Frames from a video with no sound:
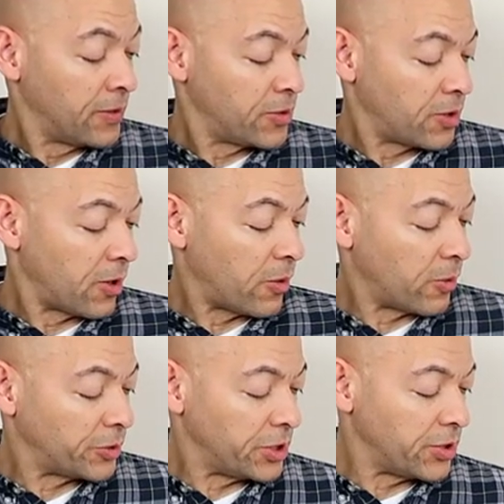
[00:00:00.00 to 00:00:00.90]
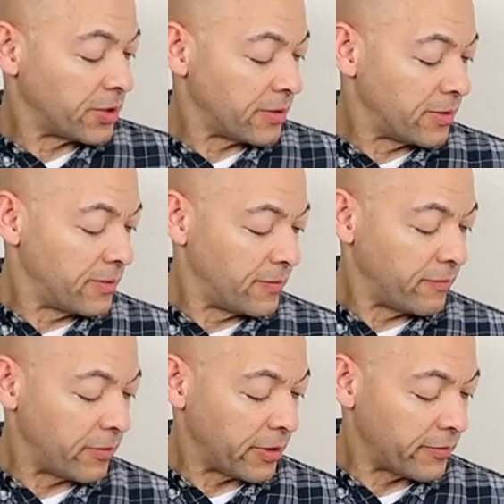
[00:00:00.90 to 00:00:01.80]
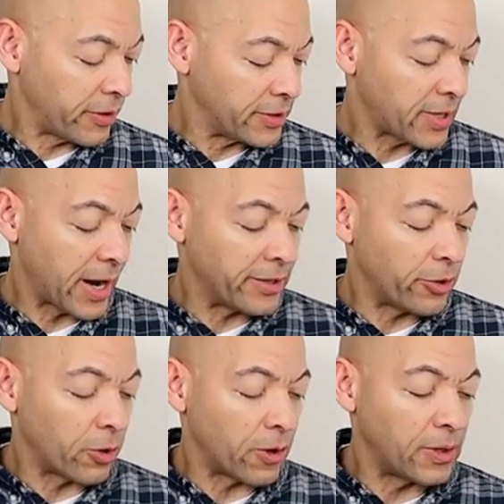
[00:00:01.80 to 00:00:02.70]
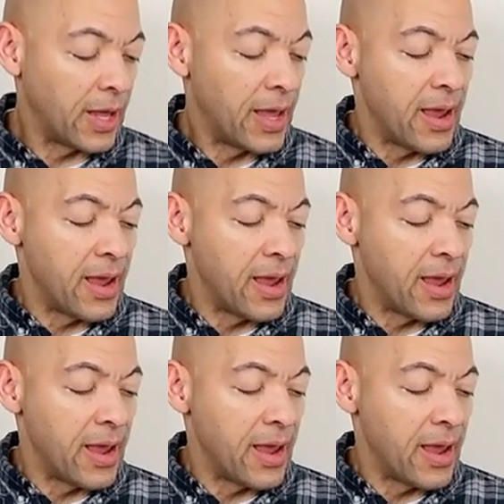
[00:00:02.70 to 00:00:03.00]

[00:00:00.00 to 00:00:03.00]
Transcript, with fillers: So she's a very, very tiny girl.